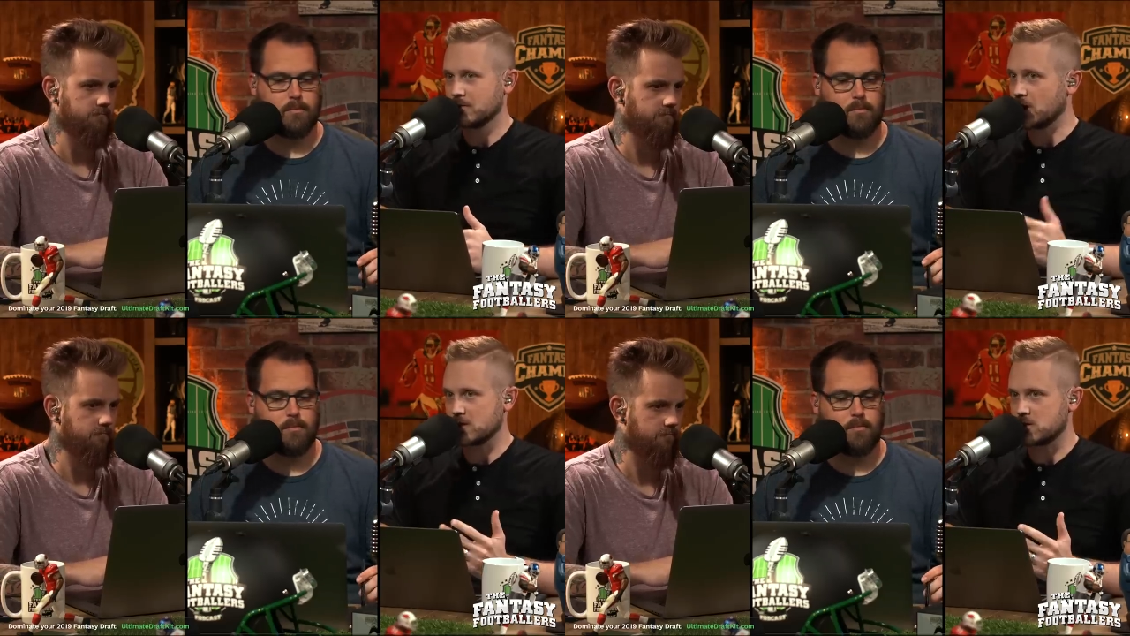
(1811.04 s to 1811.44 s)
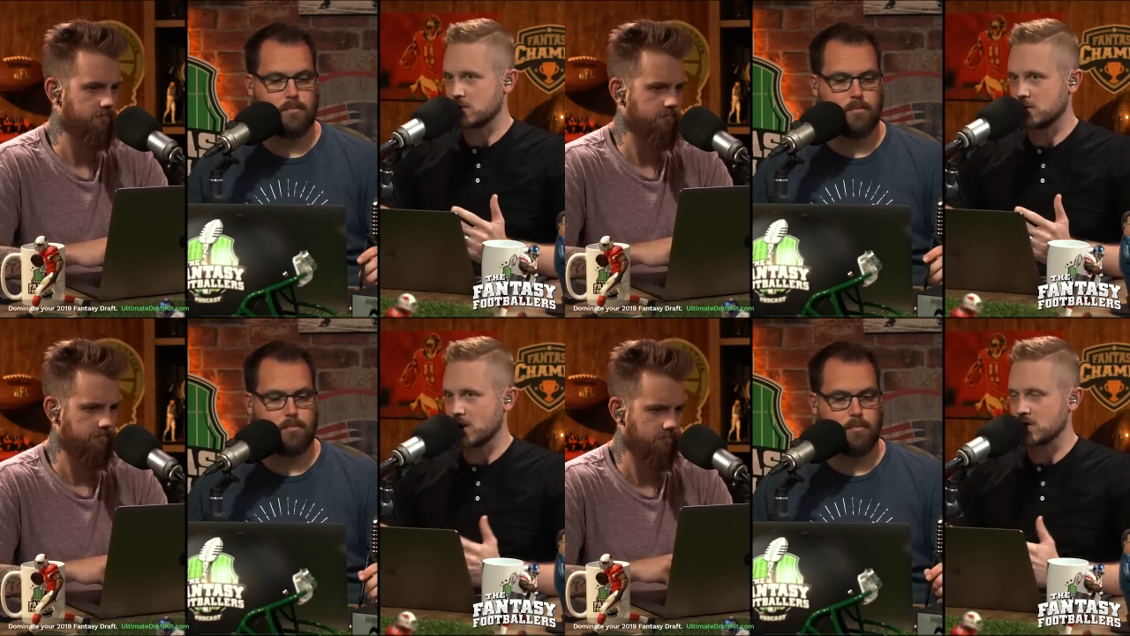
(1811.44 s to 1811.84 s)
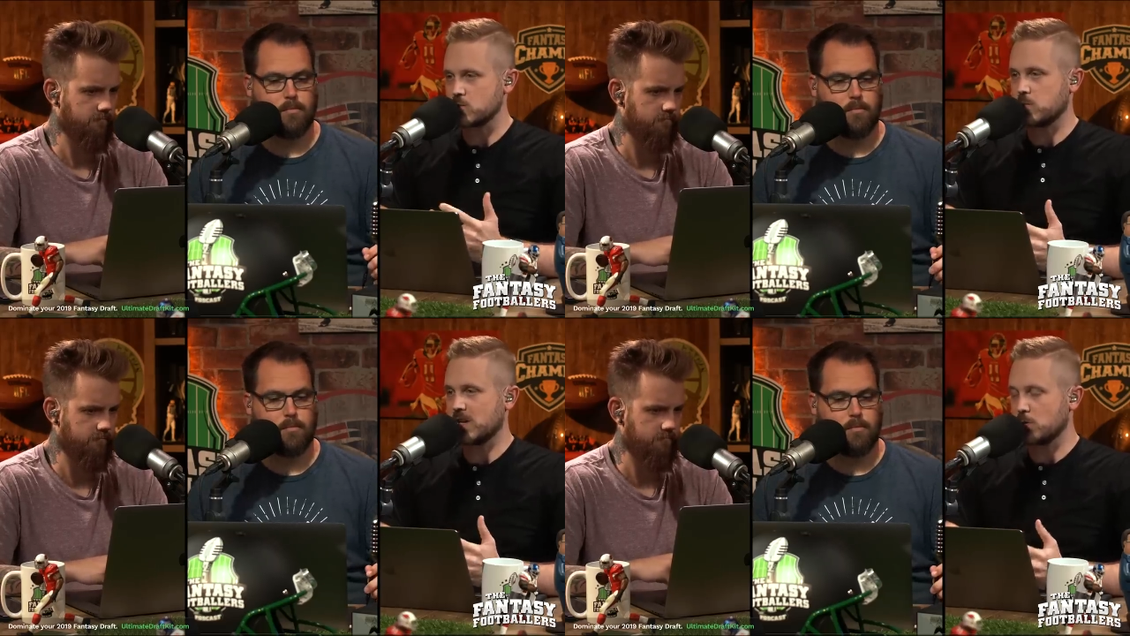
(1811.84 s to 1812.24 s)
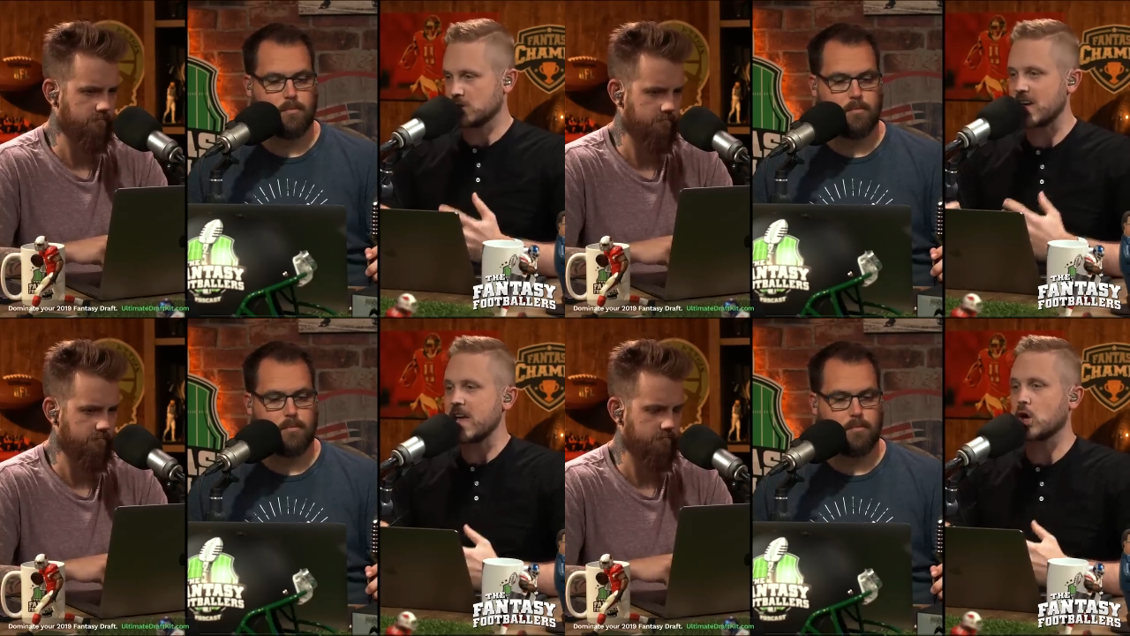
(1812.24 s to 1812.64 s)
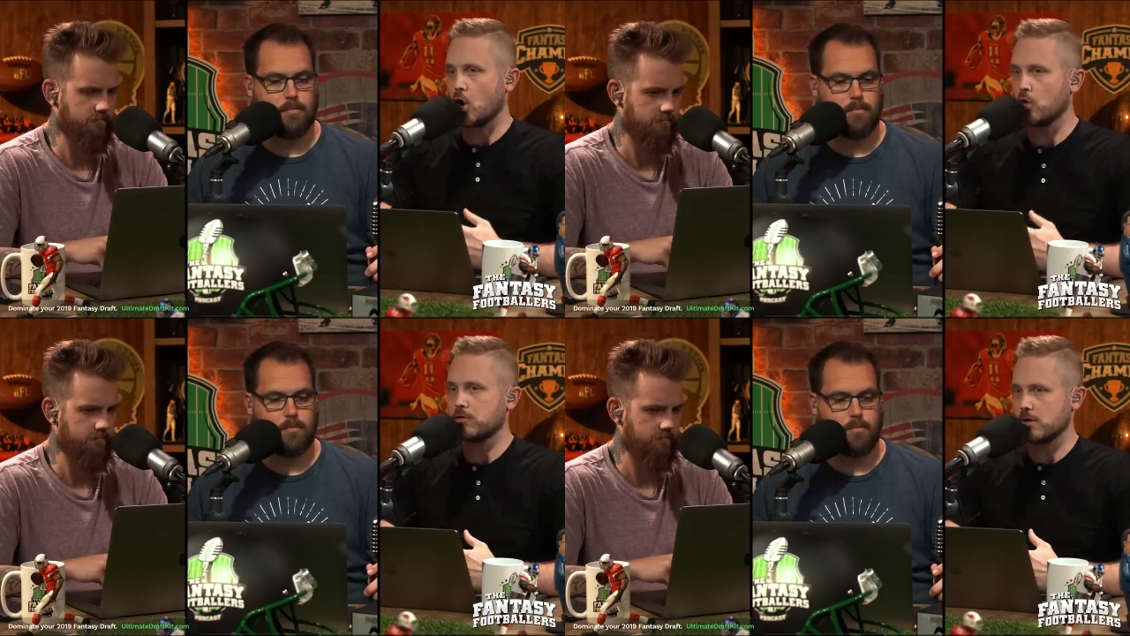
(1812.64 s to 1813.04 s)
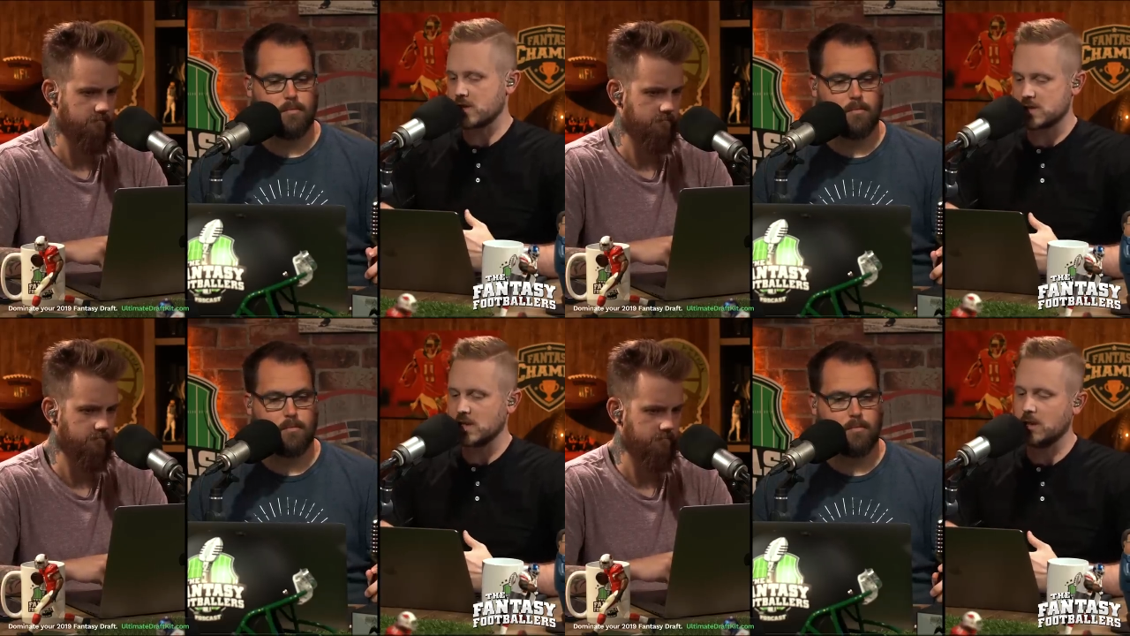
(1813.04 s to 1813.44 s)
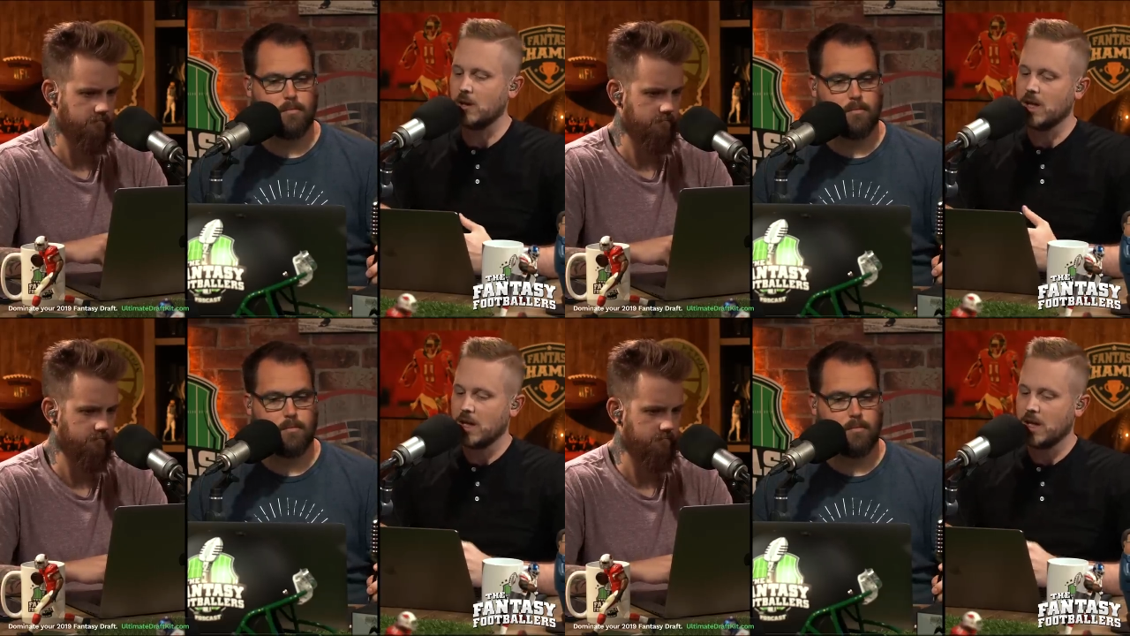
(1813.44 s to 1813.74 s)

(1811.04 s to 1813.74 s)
Speaker 1: That's that's he will take over the team,